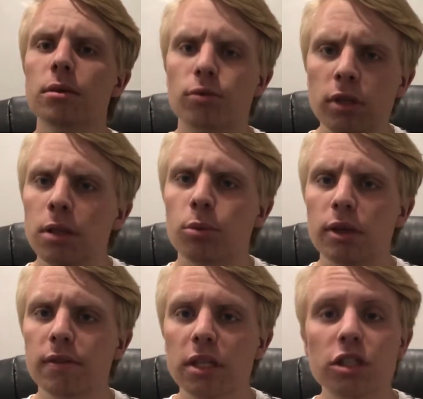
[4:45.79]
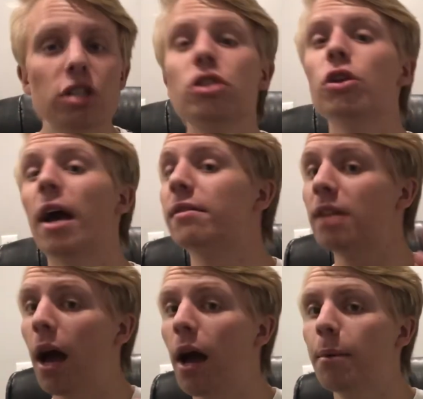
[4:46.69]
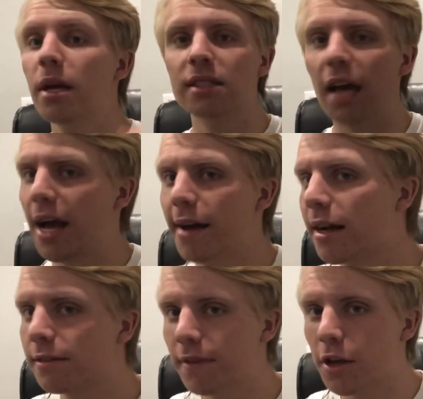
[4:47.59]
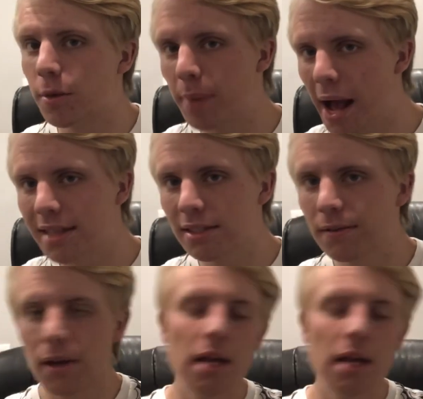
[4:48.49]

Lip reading: really briefly, just so you have time to activate your passive,